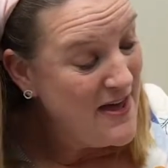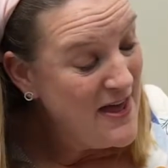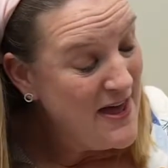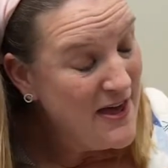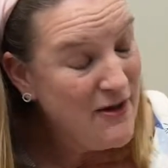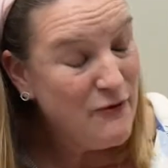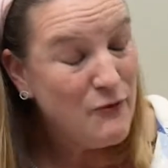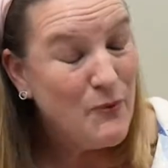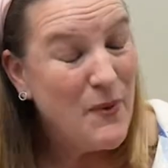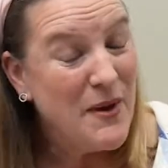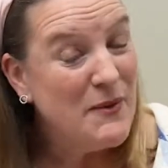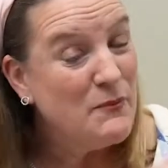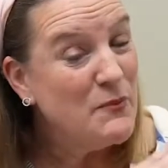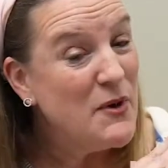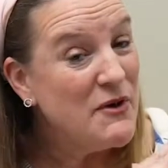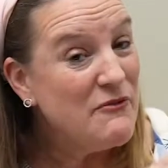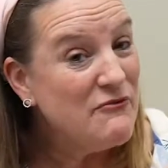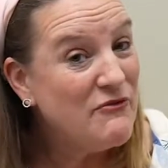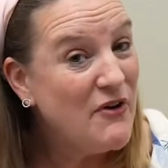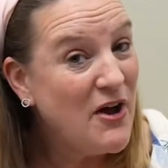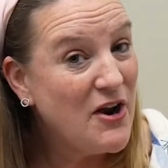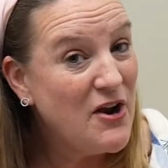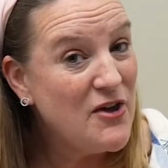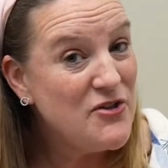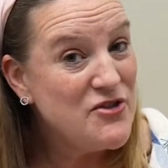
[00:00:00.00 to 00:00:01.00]
If when we
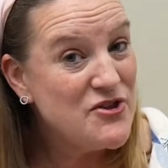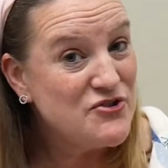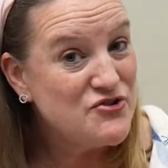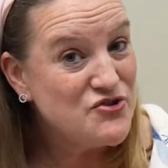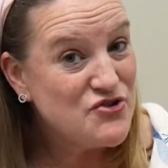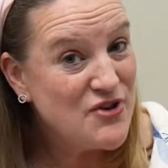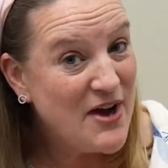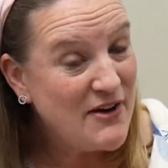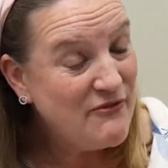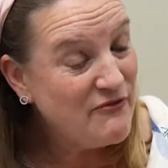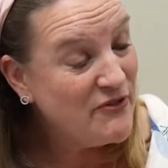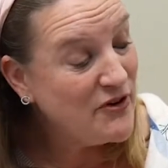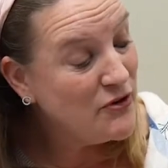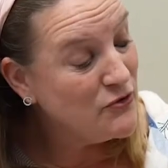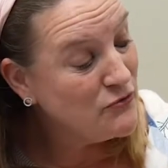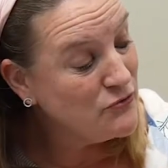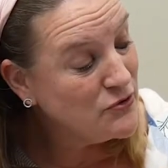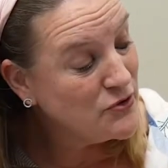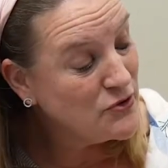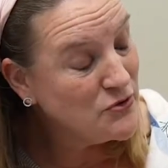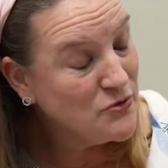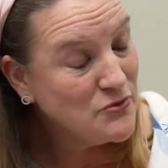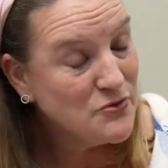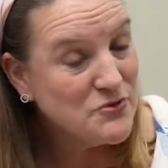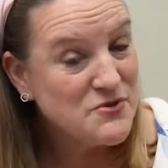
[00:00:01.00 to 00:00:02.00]
follow the traffic
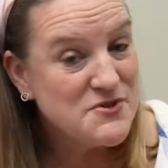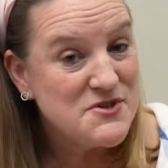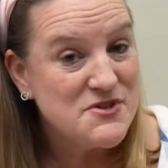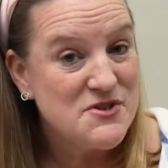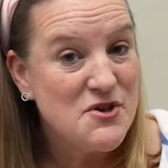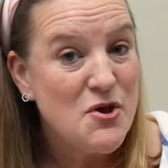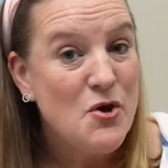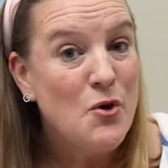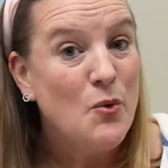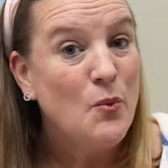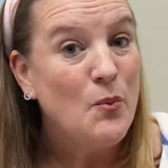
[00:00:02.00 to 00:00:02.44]
rules,